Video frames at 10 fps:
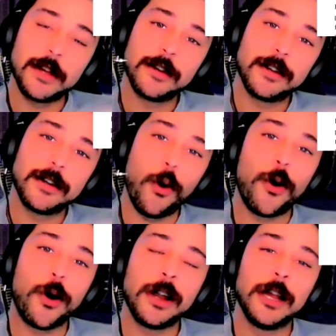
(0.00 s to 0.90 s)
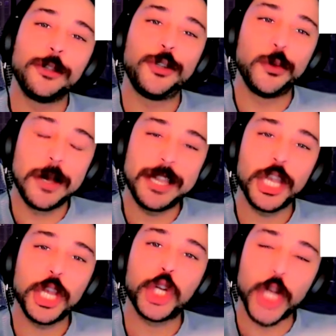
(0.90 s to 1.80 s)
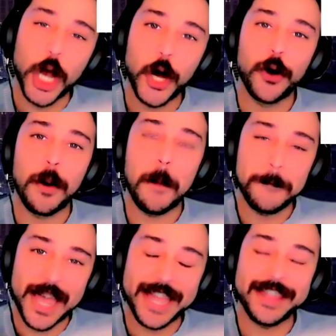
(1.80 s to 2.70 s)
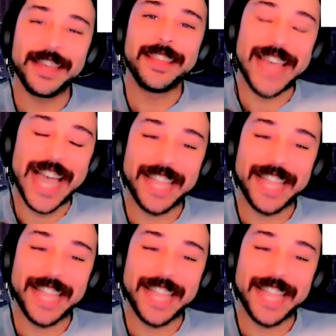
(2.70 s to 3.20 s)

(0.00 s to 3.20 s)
Or do women show men that